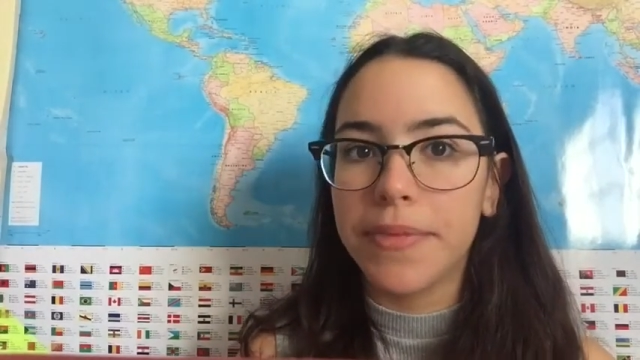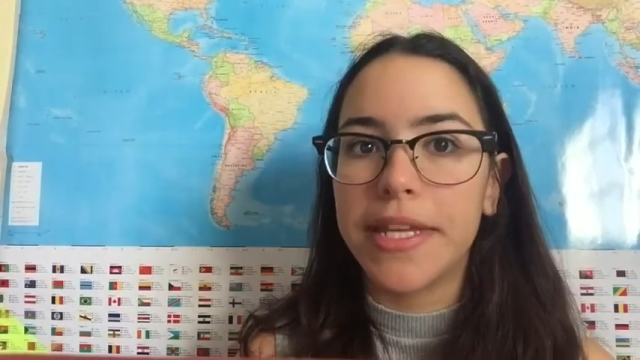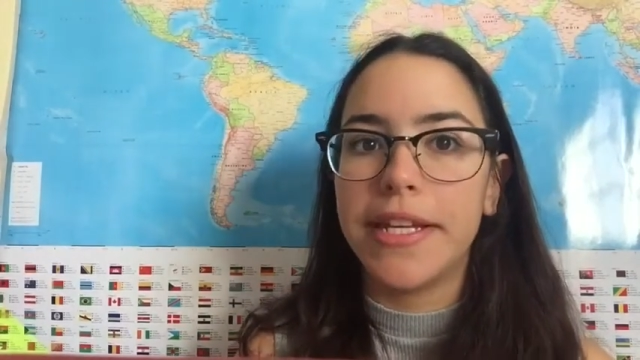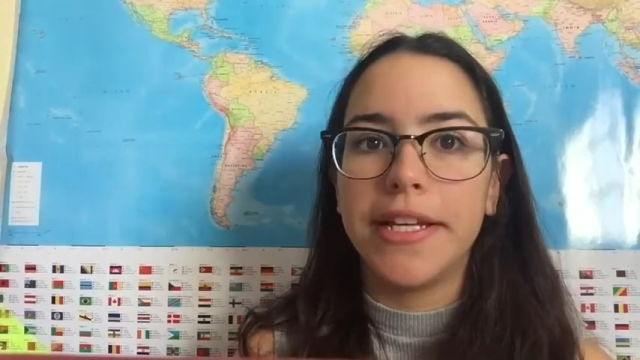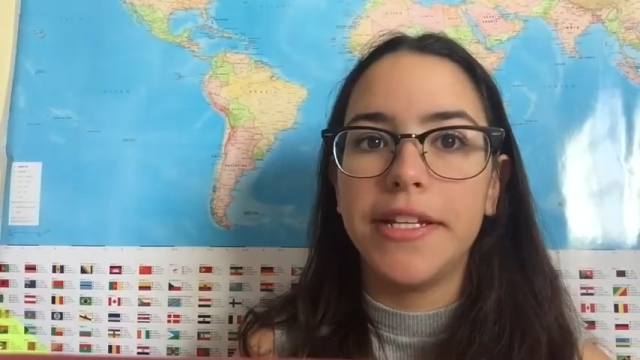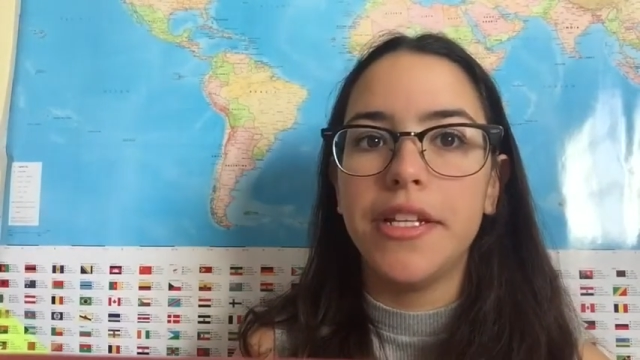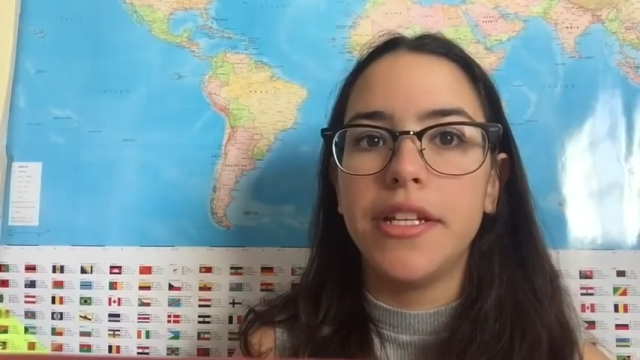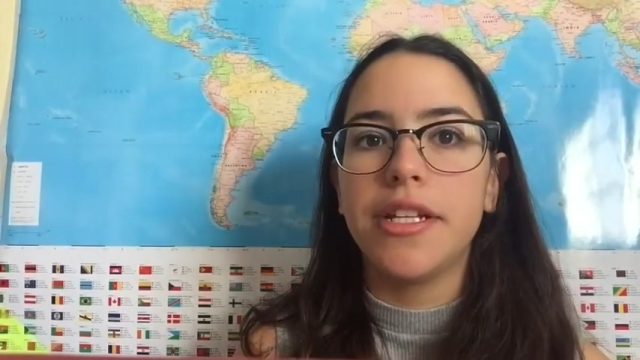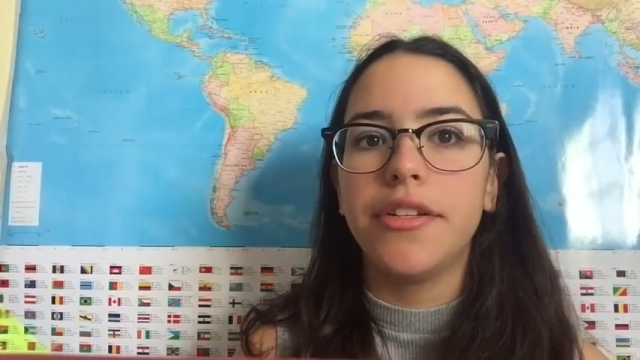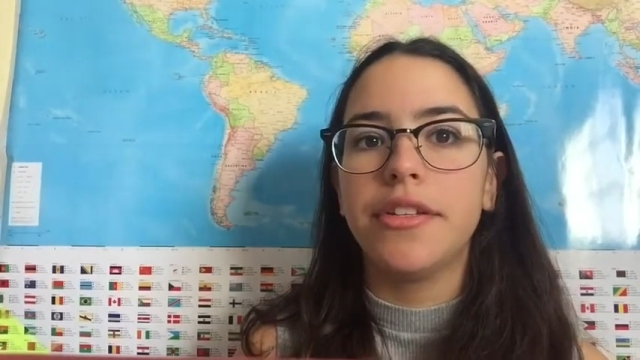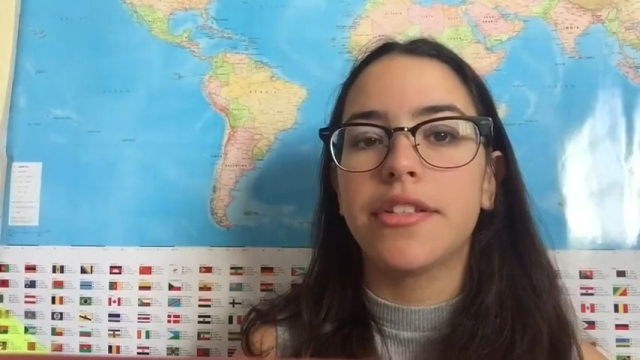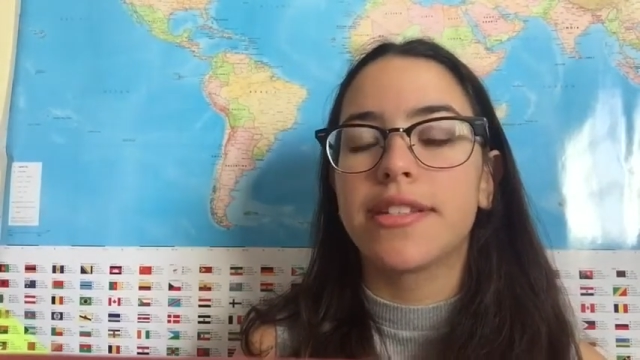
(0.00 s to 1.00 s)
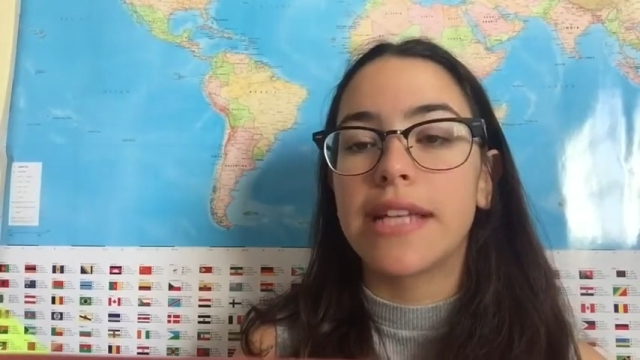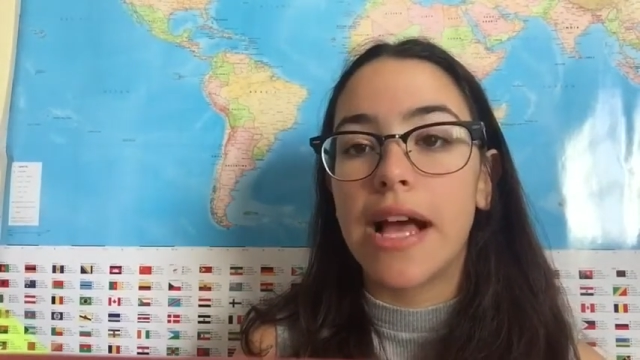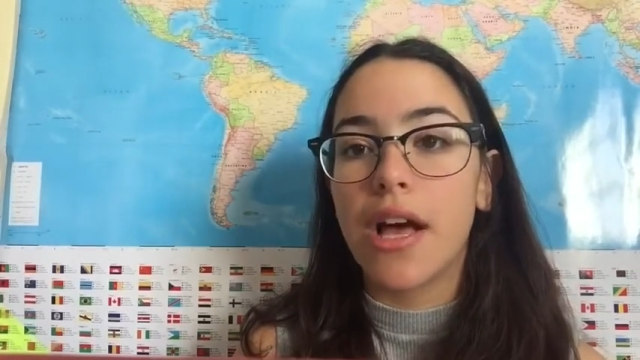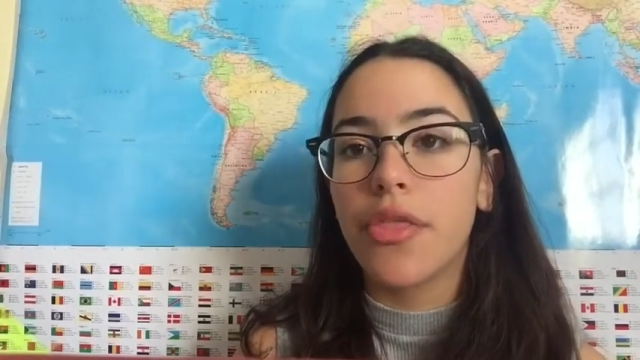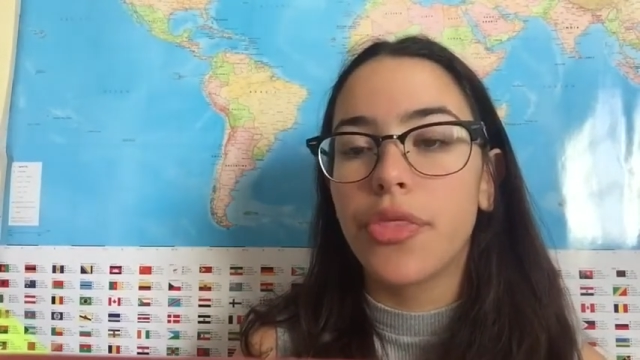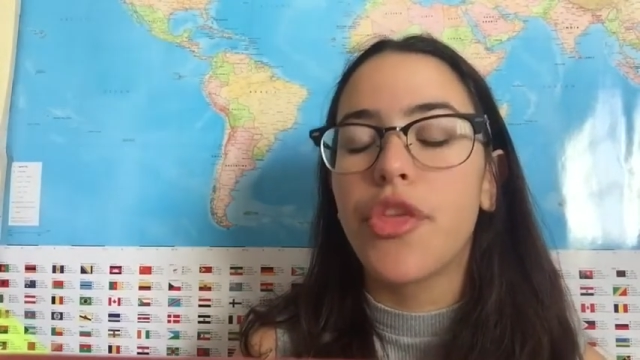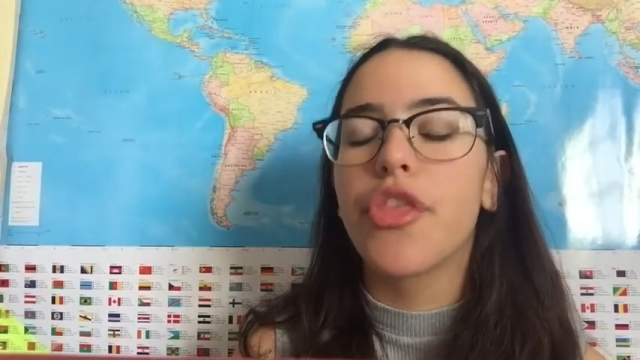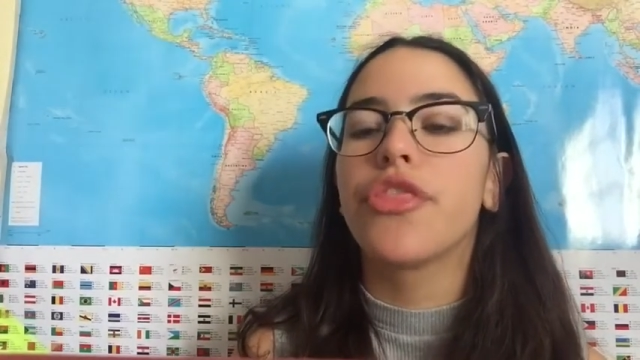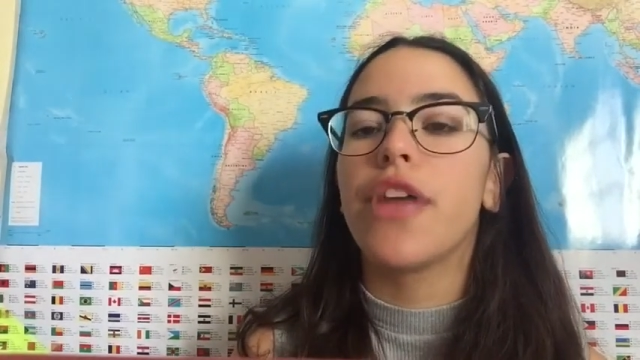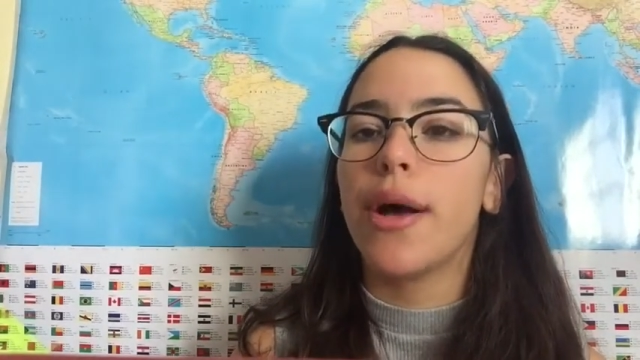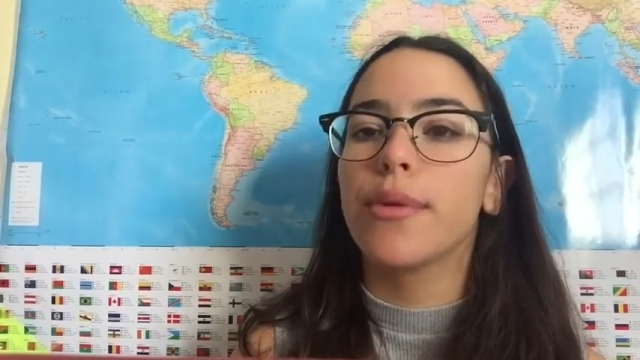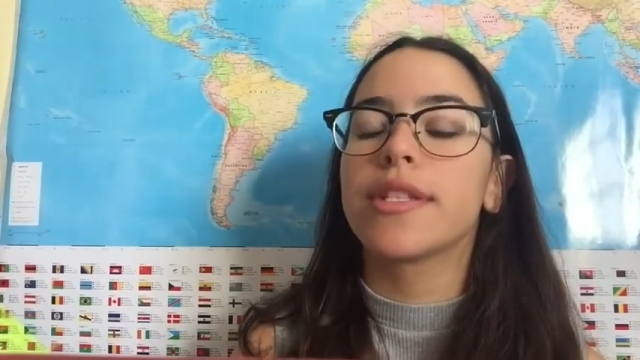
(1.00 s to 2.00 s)
and ended in
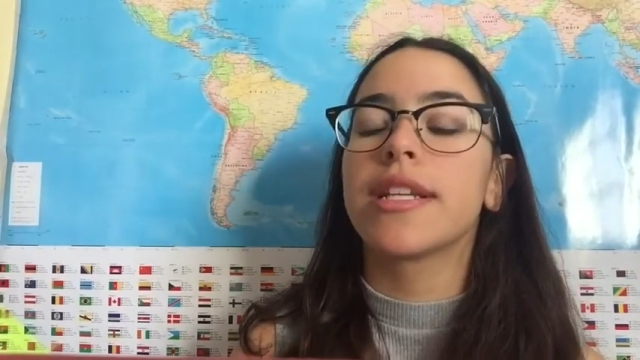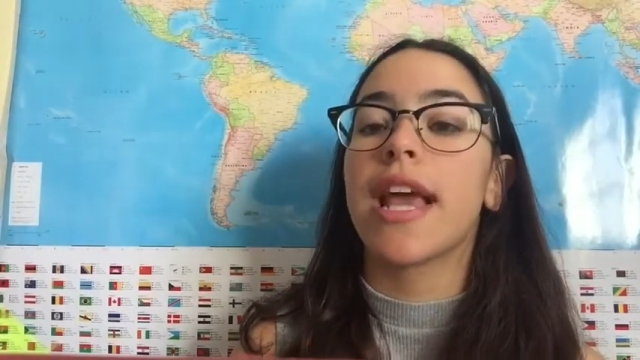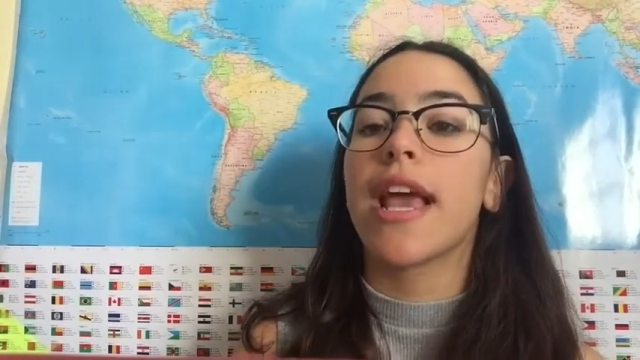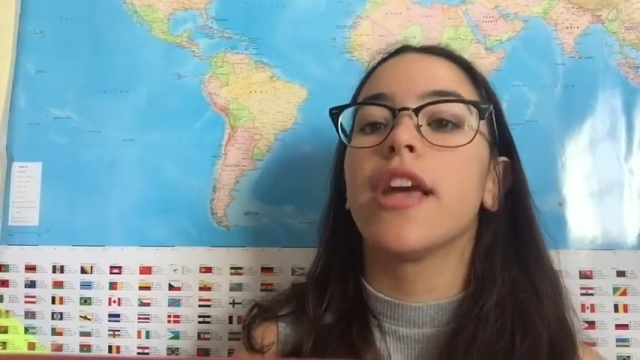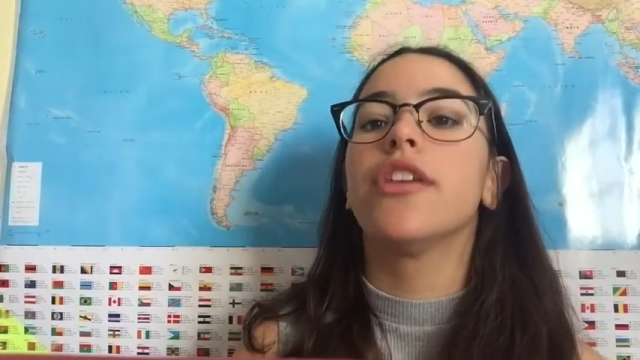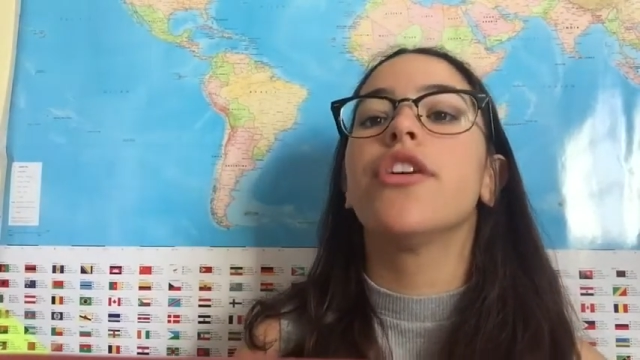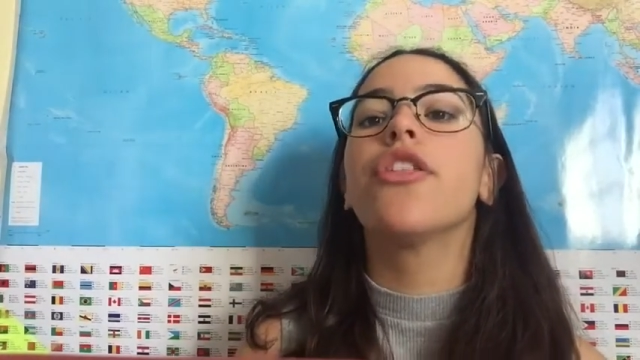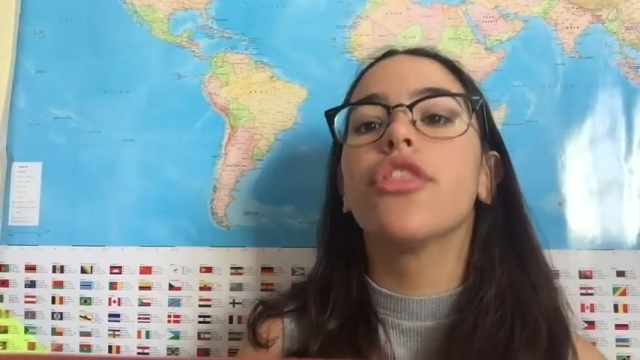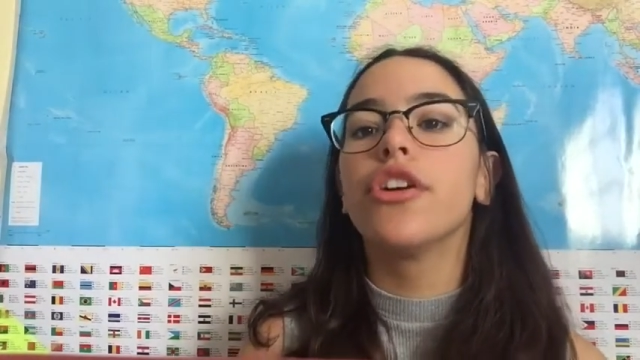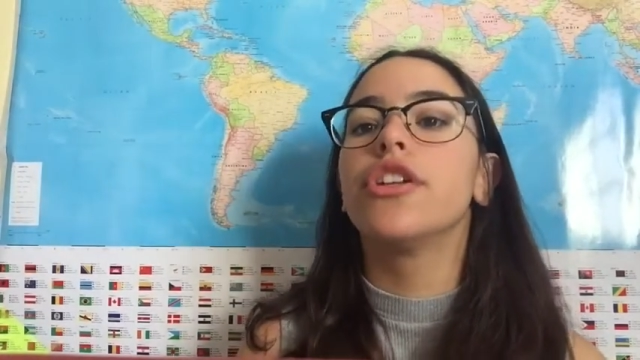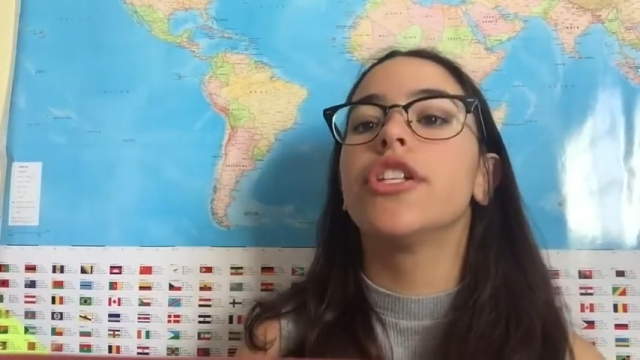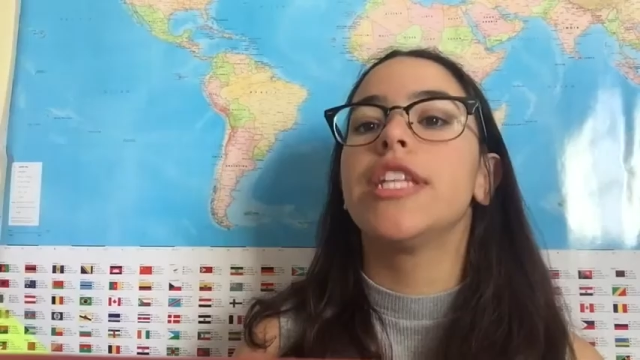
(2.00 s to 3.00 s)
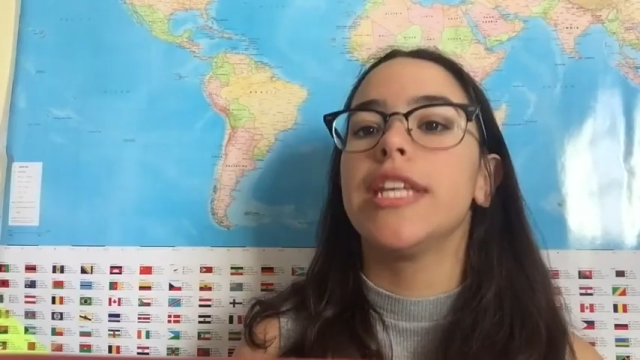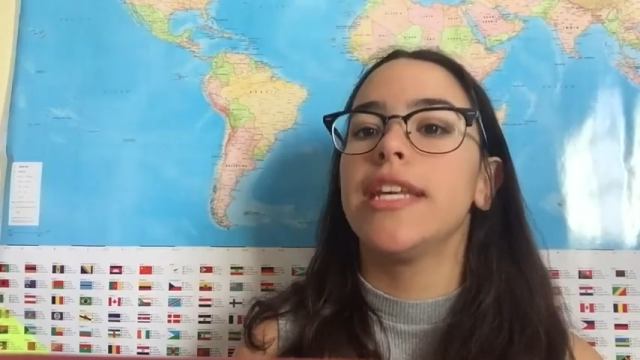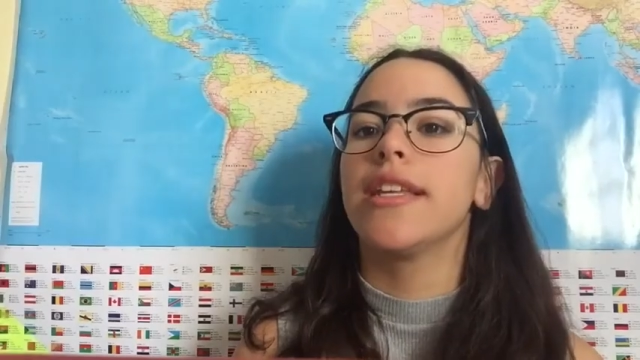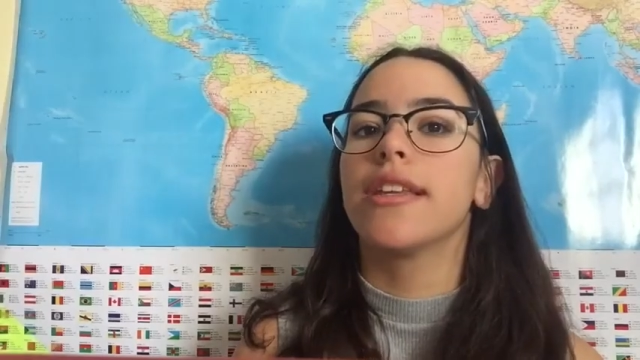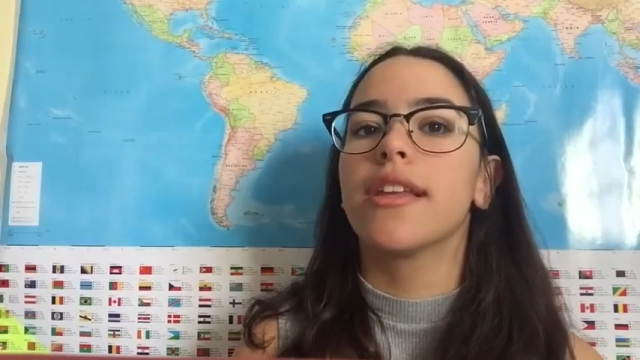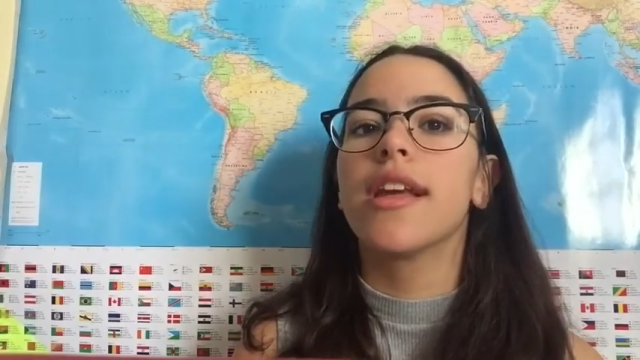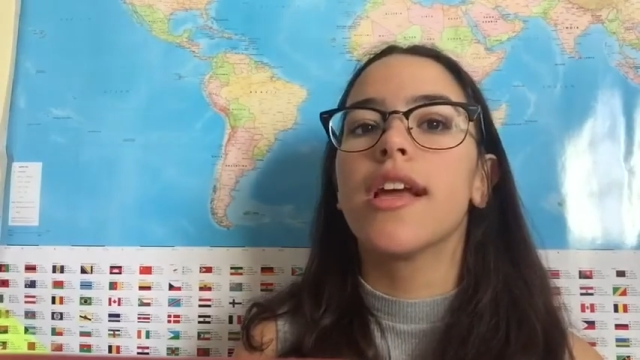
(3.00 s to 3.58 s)
2013.